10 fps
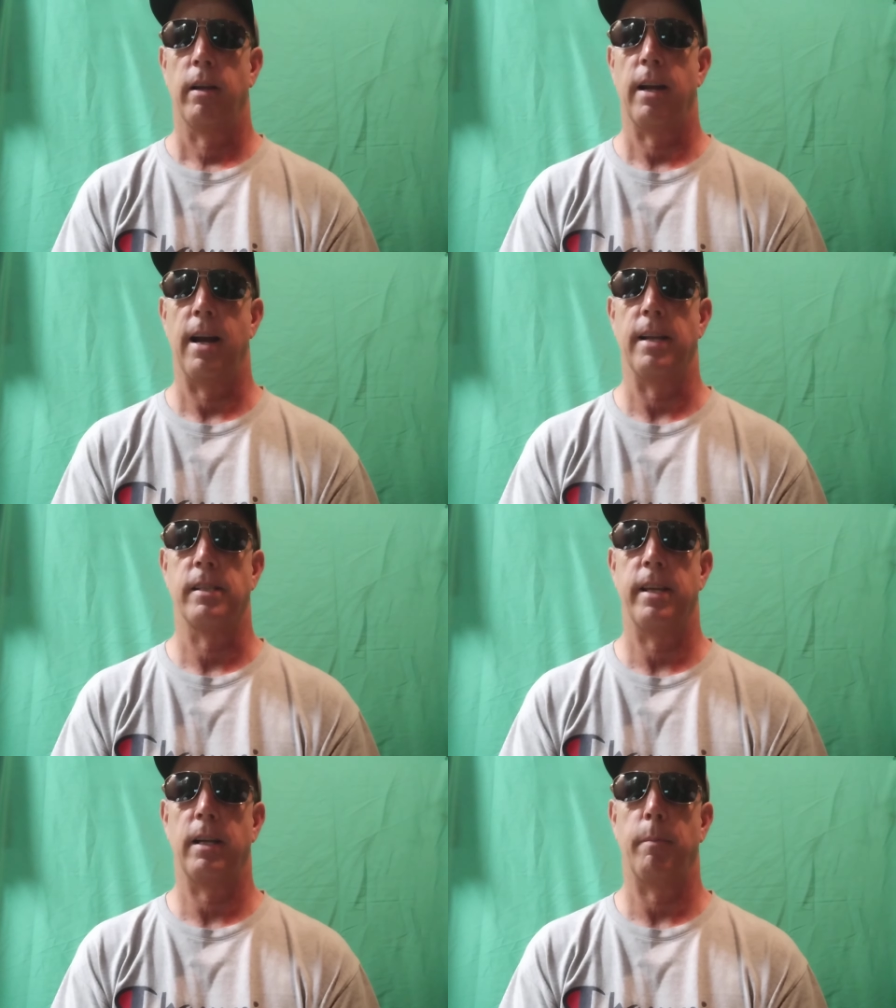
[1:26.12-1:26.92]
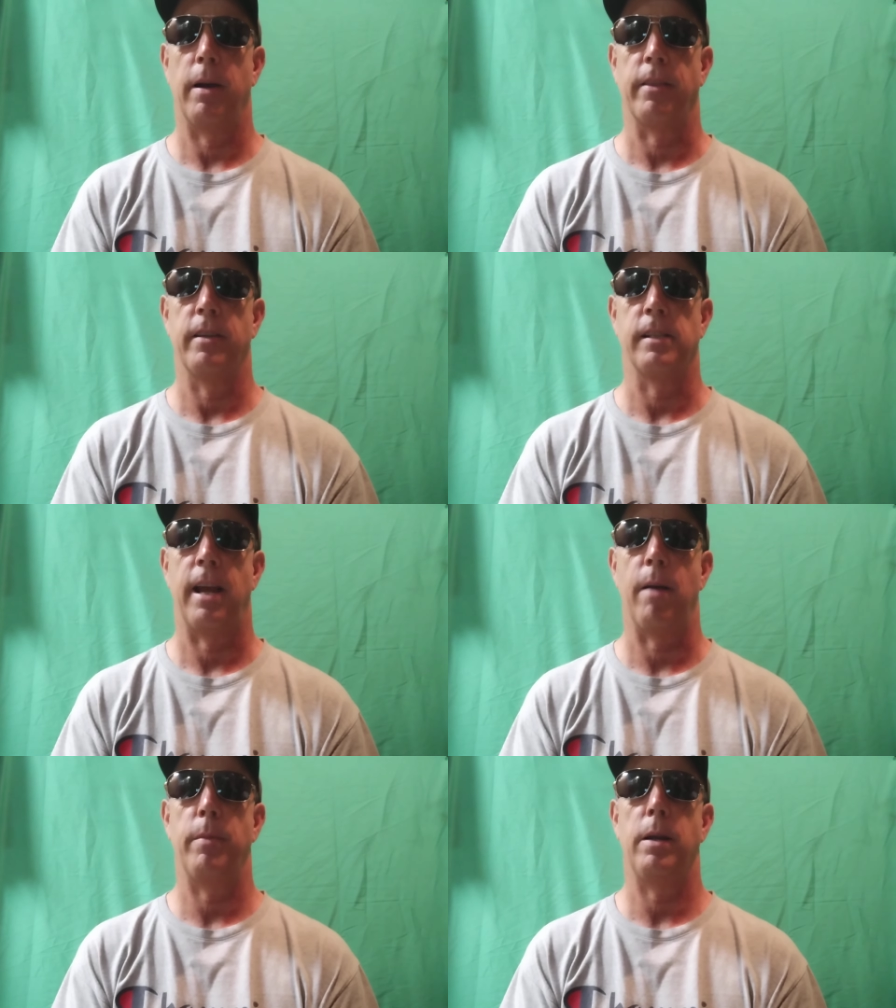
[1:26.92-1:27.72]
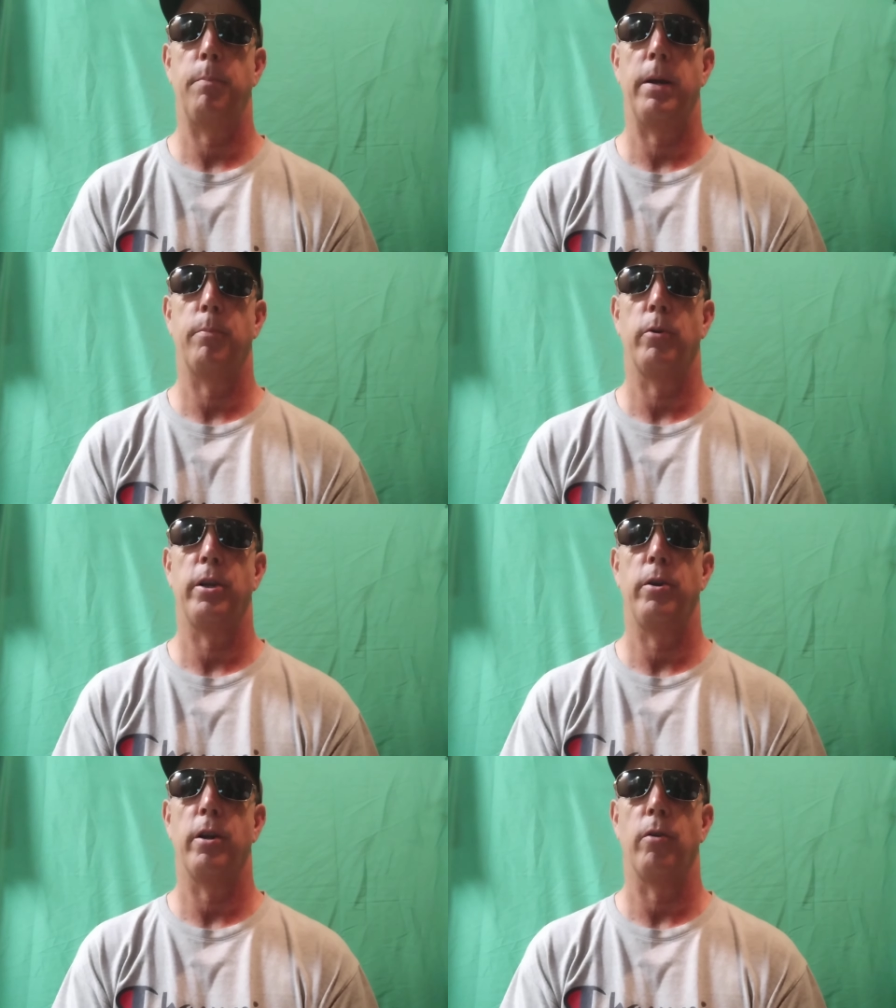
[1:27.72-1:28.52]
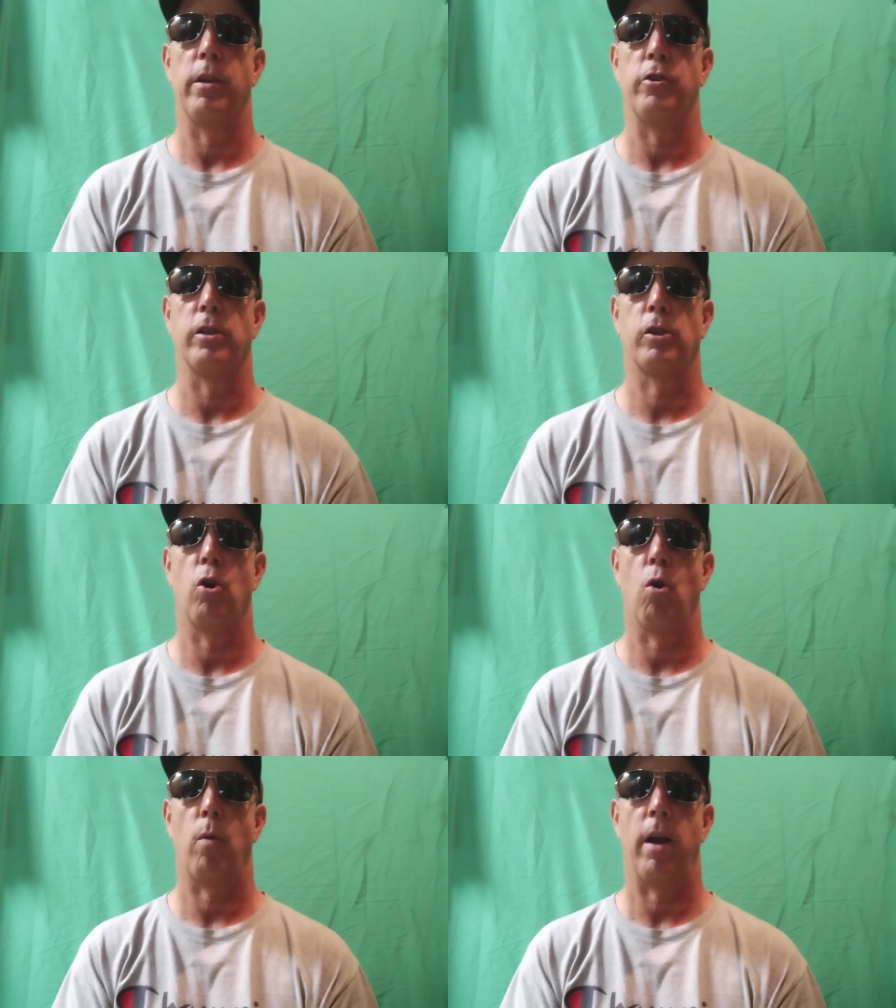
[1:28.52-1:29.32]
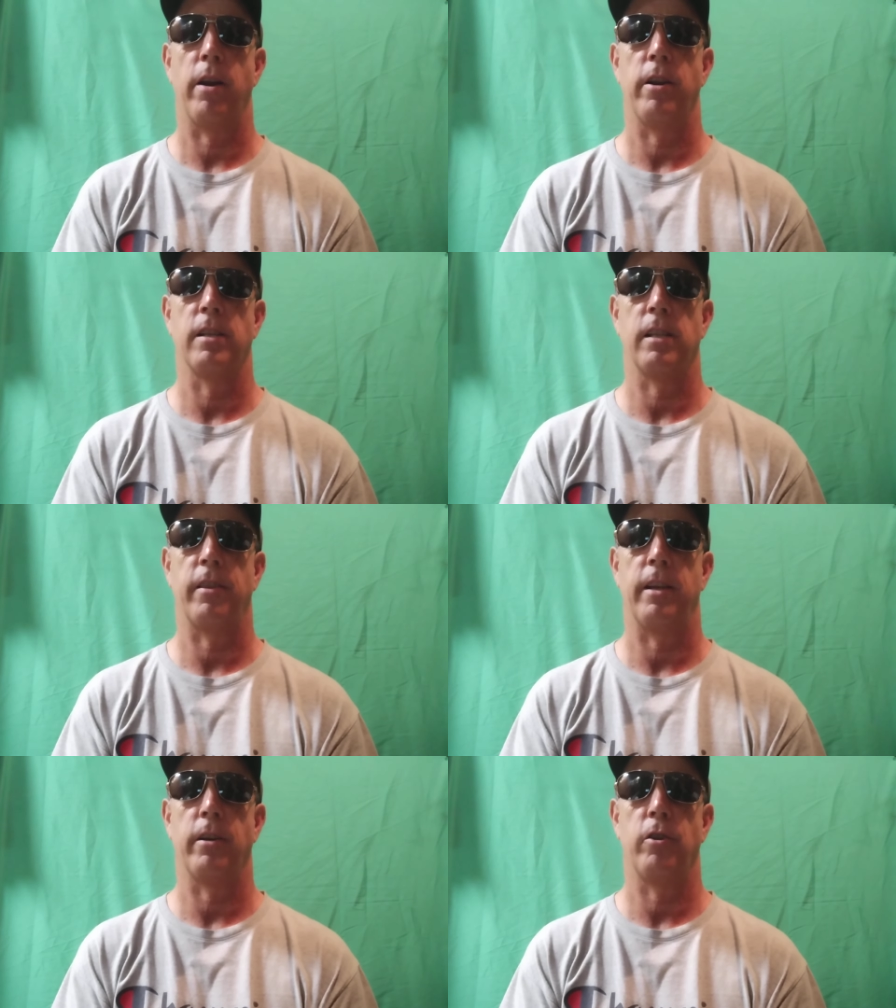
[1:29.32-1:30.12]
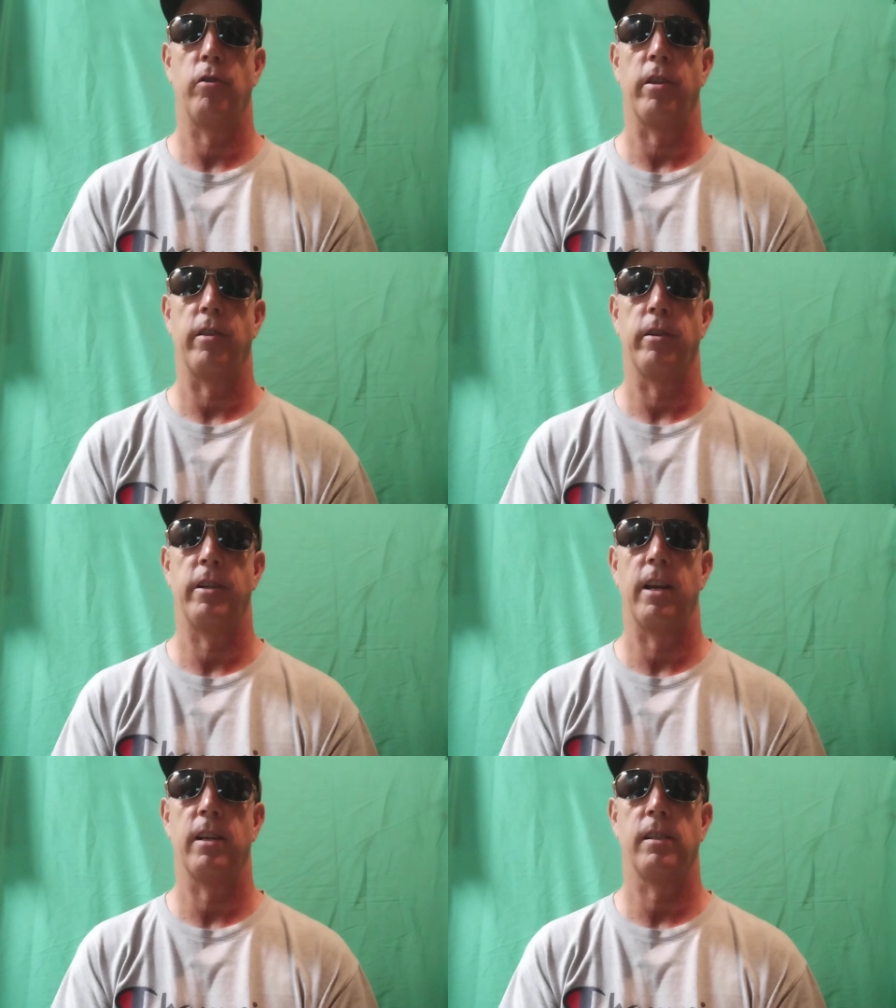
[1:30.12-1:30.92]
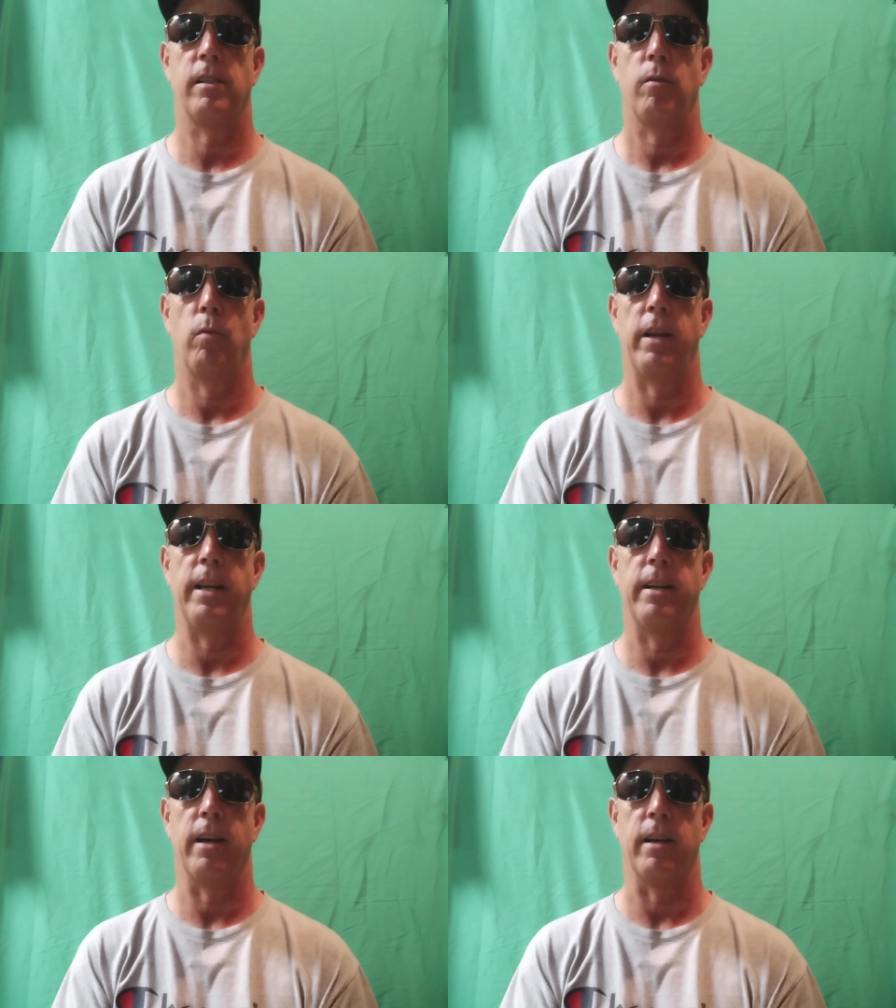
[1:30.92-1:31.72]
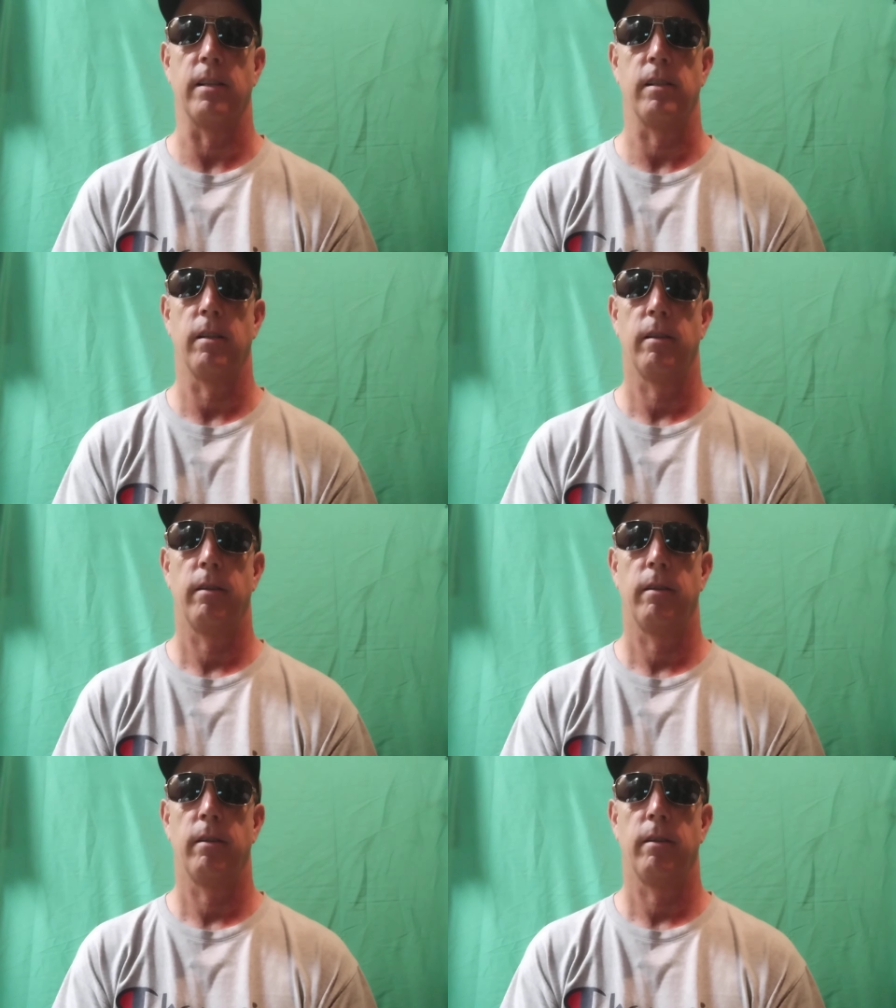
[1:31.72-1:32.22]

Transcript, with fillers: Guys, think about this. How many people do you know that just go around and does the thing, do the, does what he does?